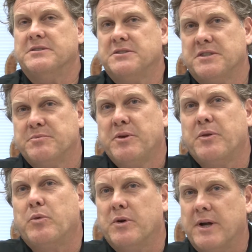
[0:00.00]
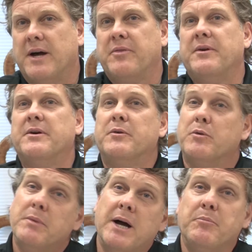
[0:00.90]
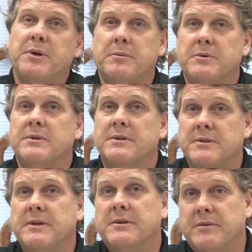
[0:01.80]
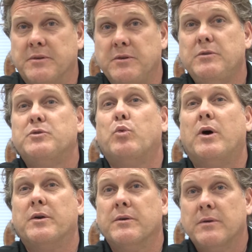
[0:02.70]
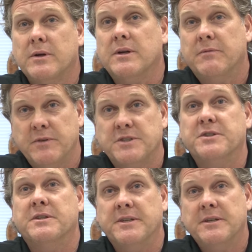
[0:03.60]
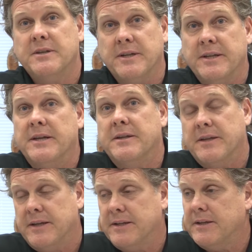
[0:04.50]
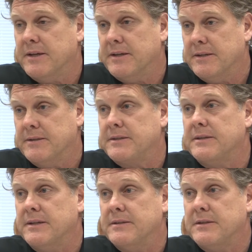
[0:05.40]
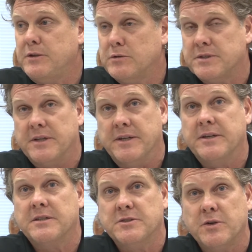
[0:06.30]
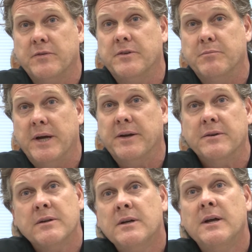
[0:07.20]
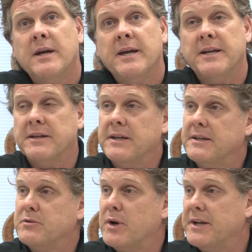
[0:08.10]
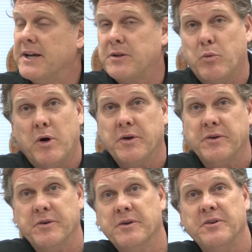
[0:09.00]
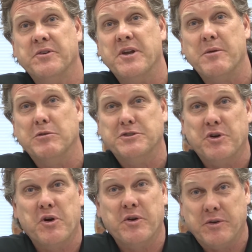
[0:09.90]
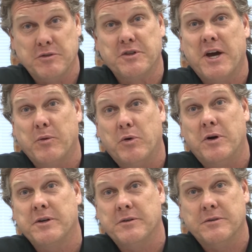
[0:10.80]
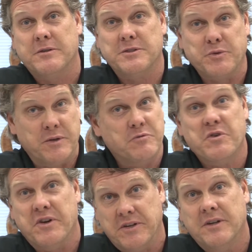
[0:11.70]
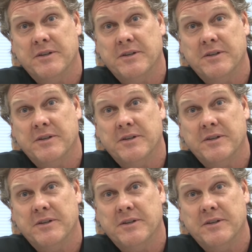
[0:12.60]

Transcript: Just put the word out there to remind people that to use water efficiently and use it in a conservative manner, and try not to water your neighbor's yard or your sidewalk or the street in front of you.